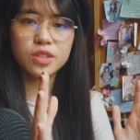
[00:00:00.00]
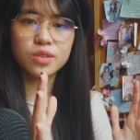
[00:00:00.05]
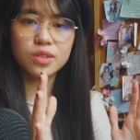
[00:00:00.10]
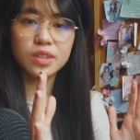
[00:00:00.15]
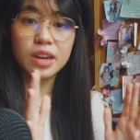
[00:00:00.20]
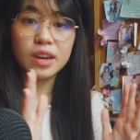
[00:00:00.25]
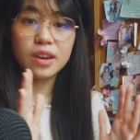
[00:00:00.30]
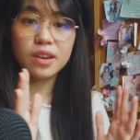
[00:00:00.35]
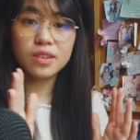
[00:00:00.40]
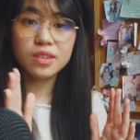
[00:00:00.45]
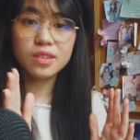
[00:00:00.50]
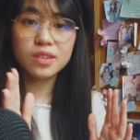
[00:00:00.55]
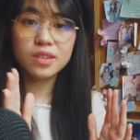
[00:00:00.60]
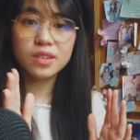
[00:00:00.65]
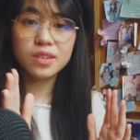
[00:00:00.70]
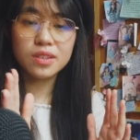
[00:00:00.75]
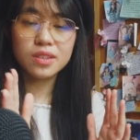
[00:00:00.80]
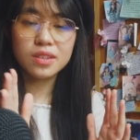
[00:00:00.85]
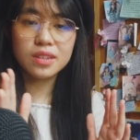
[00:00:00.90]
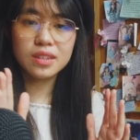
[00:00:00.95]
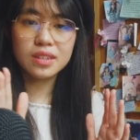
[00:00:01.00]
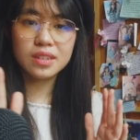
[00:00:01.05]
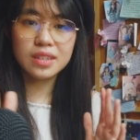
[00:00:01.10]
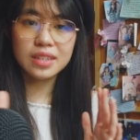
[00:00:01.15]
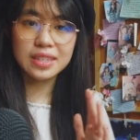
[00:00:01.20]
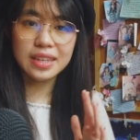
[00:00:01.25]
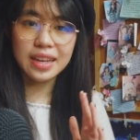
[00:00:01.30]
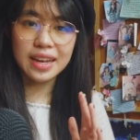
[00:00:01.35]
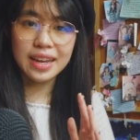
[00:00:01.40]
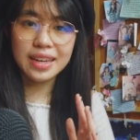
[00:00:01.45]
to character
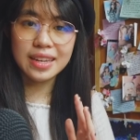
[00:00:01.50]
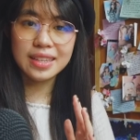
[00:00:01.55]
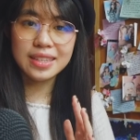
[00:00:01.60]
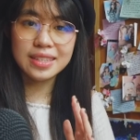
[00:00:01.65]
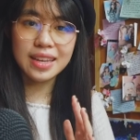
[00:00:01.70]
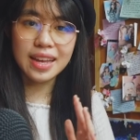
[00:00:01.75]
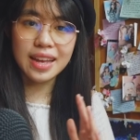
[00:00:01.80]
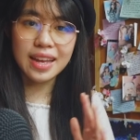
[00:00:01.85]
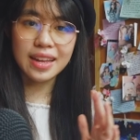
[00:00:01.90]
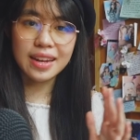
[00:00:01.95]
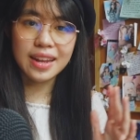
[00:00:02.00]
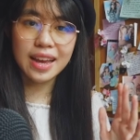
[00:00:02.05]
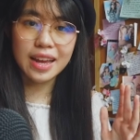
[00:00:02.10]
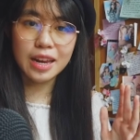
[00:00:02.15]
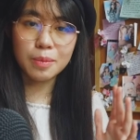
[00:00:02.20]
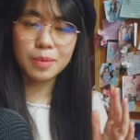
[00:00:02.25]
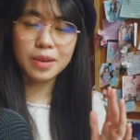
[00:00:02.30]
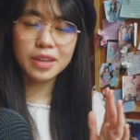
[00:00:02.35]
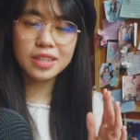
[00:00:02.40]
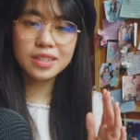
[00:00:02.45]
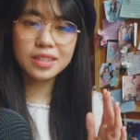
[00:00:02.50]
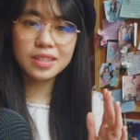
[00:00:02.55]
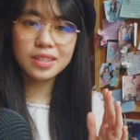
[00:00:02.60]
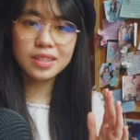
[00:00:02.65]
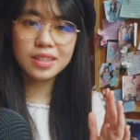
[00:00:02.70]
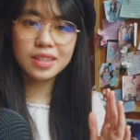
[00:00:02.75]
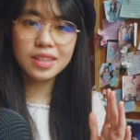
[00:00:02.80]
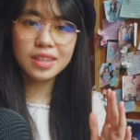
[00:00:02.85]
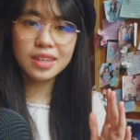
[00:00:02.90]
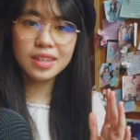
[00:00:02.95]
designs and
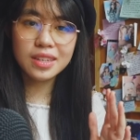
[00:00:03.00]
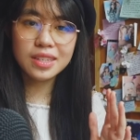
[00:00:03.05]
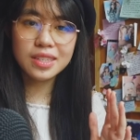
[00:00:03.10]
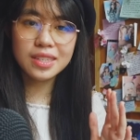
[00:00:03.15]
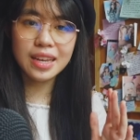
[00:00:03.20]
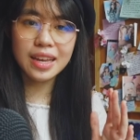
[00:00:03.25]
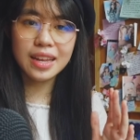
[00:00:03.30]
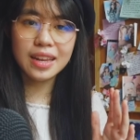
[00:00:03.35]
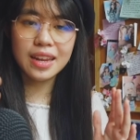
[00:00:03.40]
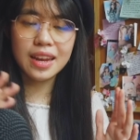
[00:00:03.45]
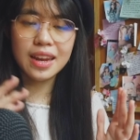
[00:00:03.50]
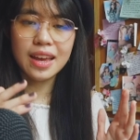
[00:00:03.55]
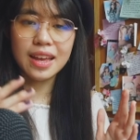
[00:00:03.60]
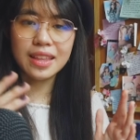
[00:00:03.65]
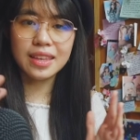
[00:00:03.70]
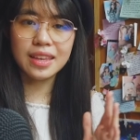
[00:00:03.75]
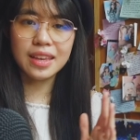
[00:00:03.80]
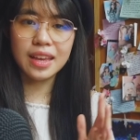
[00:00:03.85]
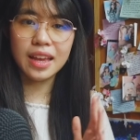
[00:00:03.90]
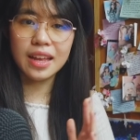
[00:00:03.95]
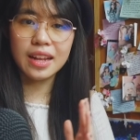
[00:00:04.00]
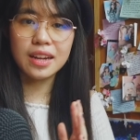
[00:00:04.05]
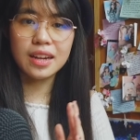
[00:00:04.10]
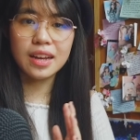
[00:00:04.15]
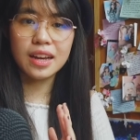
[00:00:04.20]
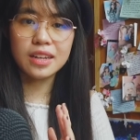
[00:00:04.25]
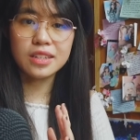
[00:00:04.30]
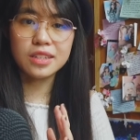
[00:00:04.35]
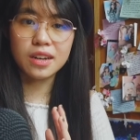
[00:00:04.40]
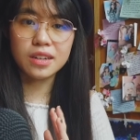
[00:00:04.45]
animation things, and then at the end,
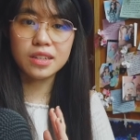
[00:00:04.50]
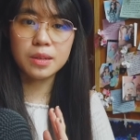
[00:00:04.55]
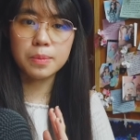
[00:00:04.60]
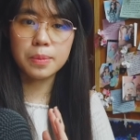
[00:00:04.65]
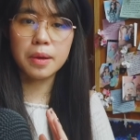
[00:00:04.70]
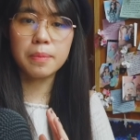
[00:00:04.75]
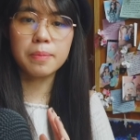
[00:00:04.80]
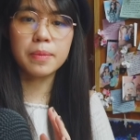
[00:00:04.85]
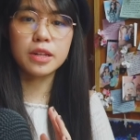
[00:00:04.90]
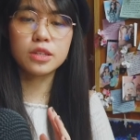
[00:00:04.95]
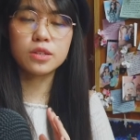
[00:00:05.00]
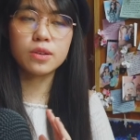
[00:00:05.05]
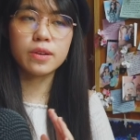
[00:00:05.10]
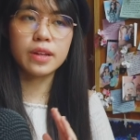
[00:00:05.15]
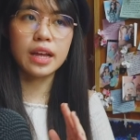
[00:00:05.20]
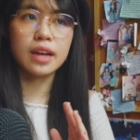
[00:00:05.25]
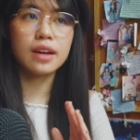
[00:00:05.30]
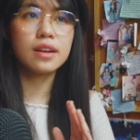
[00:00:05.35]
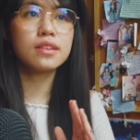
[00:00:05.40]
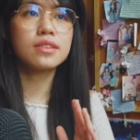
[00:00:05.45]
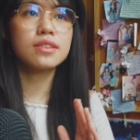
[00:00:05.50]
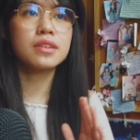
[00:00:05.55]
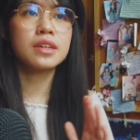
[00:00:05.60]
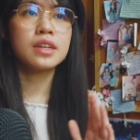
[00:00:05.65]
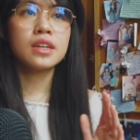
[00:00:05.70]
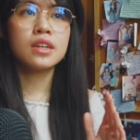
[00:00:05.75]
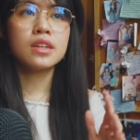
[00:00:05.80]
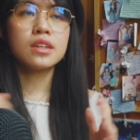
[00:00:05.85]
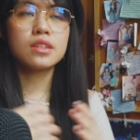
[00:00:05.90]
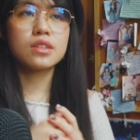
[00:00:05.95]
I talked about mental health.
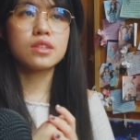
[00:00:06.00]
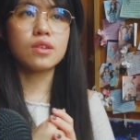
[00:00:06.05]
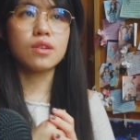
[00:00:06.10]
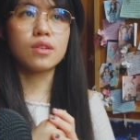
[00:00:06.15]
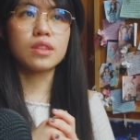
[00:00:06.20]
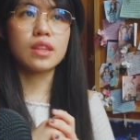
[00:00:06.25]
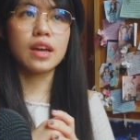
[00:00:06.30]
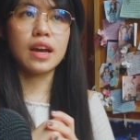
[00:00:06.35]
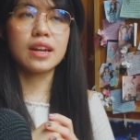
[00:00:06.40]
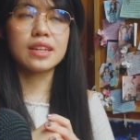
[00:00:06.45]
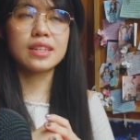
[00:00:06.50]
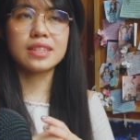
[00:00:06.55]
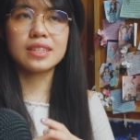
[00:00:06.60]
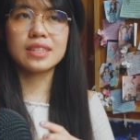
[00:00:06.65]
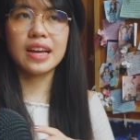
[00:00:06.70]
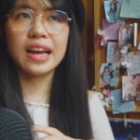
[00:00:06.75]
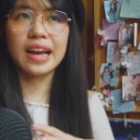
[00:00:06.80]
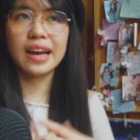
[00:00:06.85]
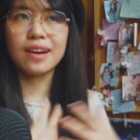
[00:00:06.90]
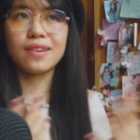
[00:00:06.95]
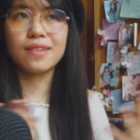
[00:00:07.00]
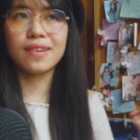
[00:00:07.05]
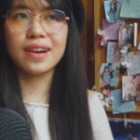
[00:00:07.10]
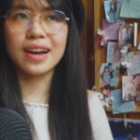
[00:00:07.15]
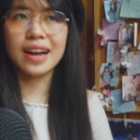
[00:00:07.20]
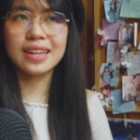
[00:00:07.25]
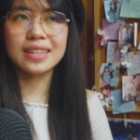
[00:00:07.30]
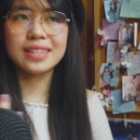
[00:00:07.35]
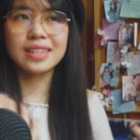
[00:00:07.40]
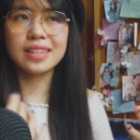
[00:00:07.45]
So that is how
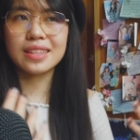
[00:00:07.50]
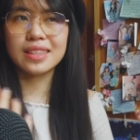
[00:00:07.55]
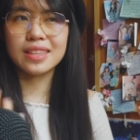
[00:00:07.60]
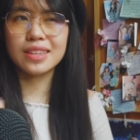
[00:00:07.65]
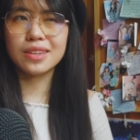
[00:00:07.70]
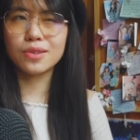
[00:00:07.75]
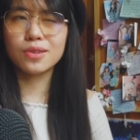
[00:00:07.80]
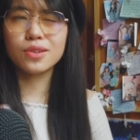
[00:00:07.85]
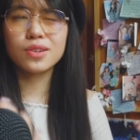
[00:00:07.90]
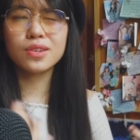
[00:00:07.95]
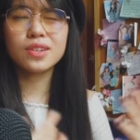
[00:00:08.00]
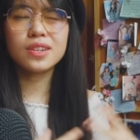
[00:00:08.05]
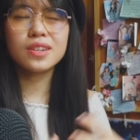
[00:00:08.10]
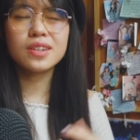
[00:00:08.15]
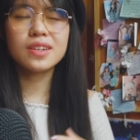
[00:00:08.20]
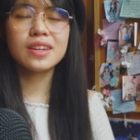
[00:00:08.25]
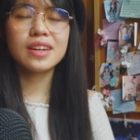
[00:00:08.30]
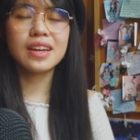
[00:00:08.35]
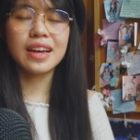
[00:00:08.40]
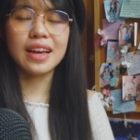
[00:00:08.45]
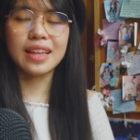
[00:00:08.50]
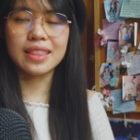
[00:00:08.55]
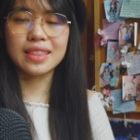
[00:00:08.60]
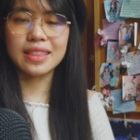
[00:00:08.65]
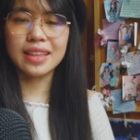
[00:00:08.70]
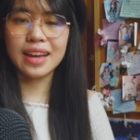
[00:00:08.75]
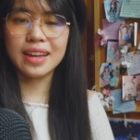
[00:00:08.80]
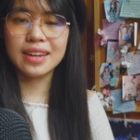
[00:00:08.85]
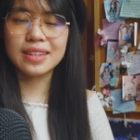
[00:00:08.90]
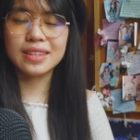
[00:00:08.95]
I did the order, and
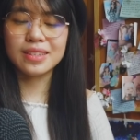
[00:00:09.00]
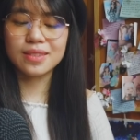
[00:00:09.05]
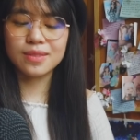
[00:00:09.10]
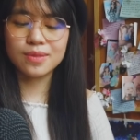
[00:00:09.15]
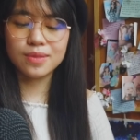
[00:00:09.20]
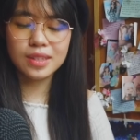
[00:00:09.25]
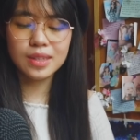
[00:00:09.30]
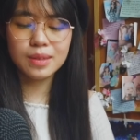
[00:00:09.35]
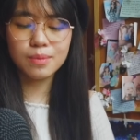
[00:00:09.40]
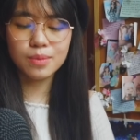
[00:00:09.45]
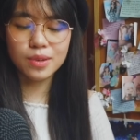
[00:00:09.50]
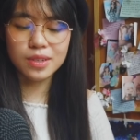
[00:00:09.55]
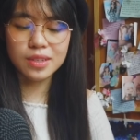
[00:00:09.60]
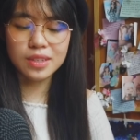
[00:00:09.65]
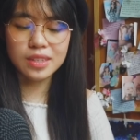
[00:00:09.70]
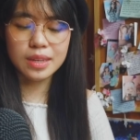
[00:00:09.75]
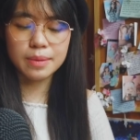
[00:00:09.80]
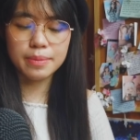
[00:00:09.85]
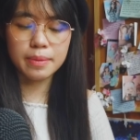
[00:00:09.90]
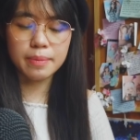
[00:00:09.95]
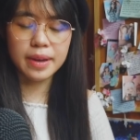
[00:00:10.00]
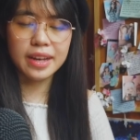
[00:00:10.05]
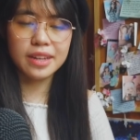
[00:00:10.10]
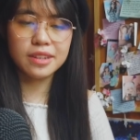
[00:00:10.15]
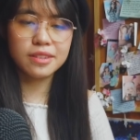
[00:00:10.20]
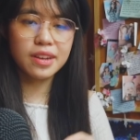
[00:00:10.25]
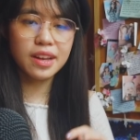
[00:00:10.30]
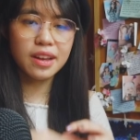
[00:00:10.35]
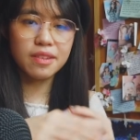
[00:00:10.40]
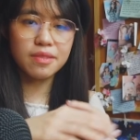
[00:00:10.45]
that is really important to keep in mind.
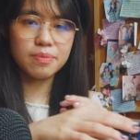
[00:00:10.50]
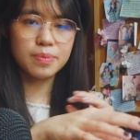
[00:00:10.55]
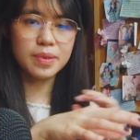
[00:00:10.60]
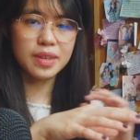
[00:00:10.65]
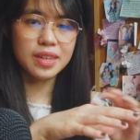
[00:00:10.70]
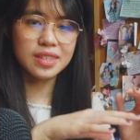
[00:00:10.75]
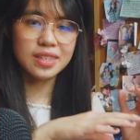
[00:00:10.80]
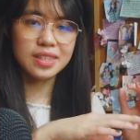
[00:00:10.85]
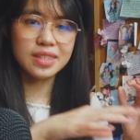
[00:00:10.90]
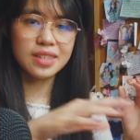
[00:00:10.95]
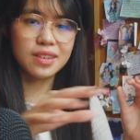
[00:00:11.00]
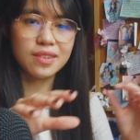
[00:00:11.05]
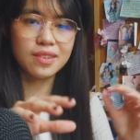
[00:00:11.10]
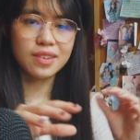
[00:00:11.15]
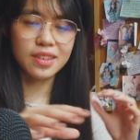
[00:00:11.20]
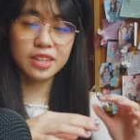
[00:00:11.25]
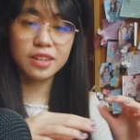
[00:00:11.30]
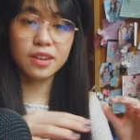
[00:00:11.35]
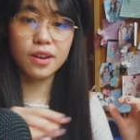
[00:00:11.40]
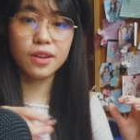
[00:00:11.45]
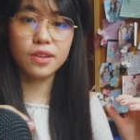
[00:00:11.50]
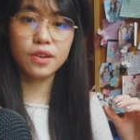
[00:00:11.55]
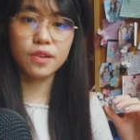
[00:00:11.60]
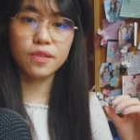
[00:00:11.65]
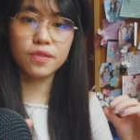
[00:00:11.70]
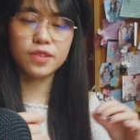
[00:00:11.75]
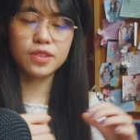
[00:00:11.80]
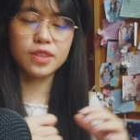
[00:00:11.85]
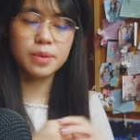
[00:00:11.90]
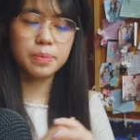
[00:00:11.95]
Don't have pieces that are like all
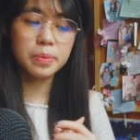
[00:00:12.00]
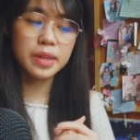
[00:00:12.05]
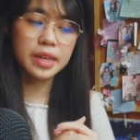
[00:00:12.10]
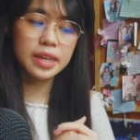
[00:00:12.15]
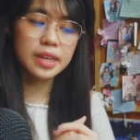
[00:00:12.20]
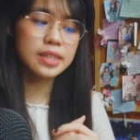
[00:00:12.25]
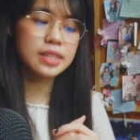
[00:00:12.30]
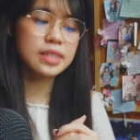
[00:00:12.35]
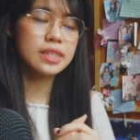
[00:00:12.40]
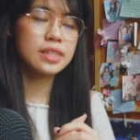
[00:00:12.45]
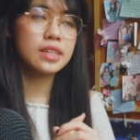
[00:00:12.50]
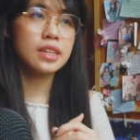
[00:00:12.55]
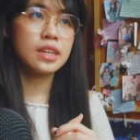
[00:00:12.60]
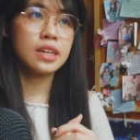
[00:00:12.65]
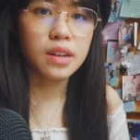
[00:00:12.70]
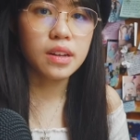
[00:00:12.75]
over the place.